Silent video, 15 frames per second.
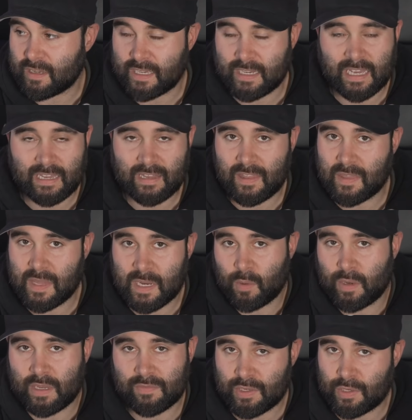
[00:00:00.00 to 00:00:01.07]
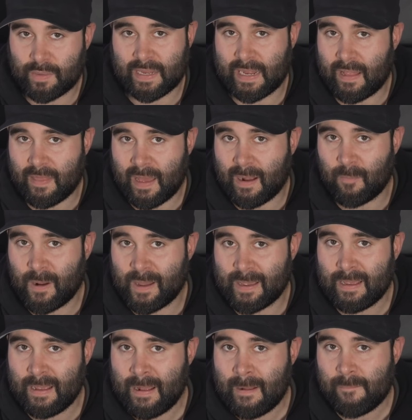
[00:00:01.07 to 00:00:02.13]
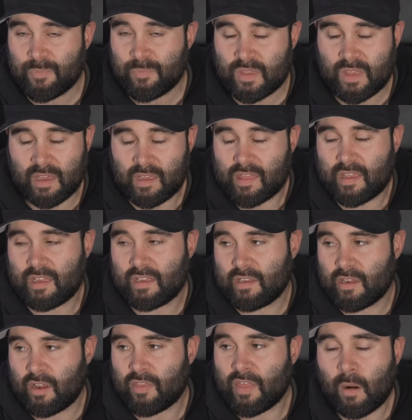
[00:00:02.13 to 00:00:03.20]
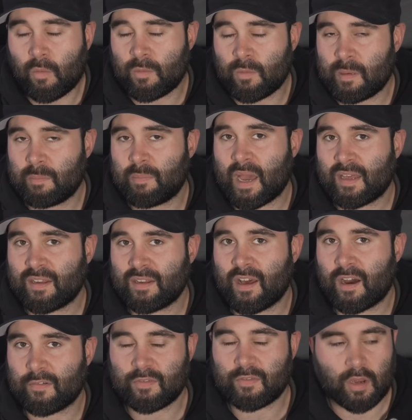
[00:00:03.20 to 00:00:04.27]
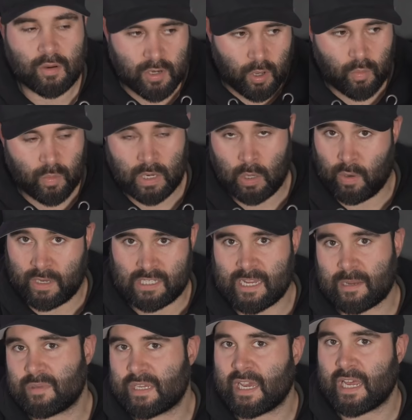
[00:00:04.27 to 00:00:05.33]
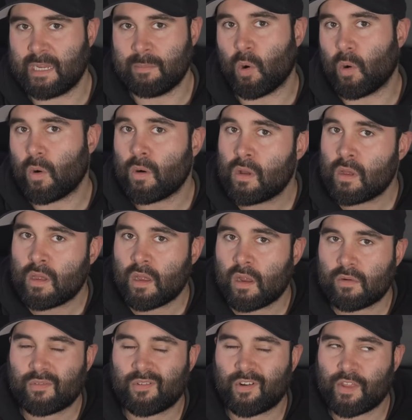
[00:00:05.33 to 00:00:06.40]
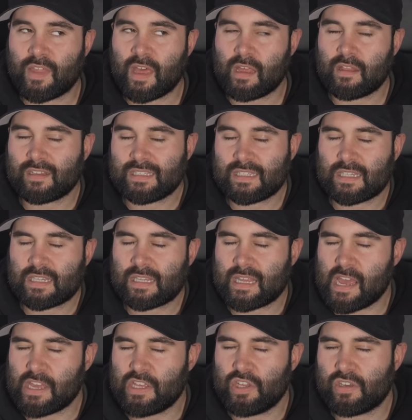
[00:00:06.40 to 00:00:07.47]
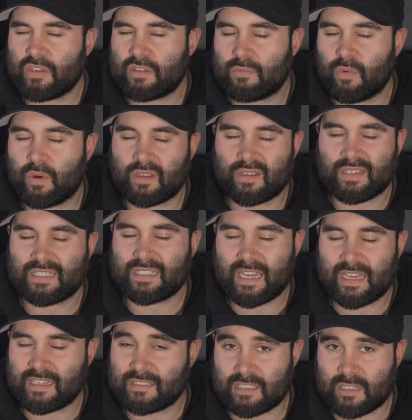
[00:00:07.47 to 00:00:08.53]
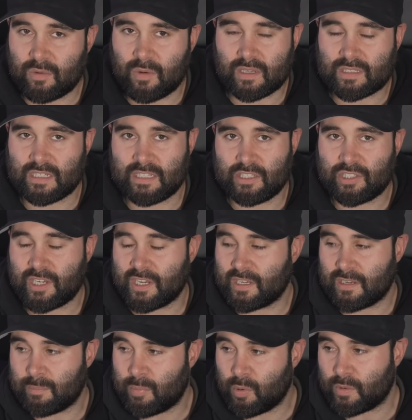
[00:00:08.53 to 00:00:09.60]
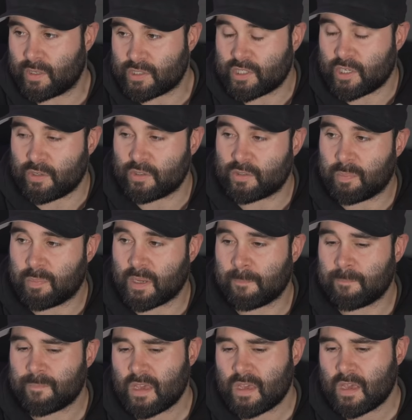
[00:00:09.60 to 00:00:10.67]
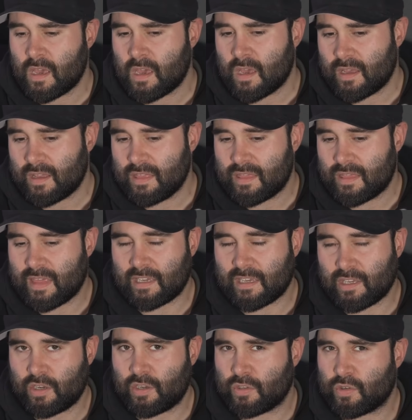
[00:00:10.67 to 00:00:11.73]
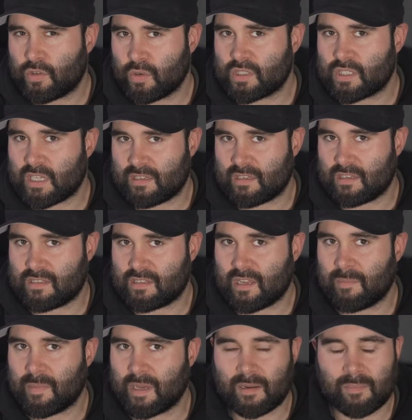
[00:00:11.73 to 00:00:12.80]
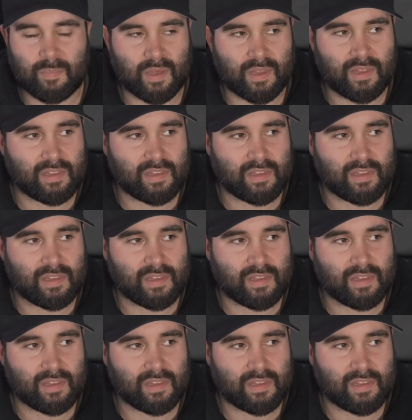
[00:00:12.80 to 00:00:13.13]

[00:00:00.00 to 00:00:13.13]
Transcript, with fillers: again, they're not even doing it that way. That, you know, that would be bad enough. You know, no, we're not accepting anymore, right? That you, well, again, it's still utterly shit and a poor excuse, but that you could sort of stomach. But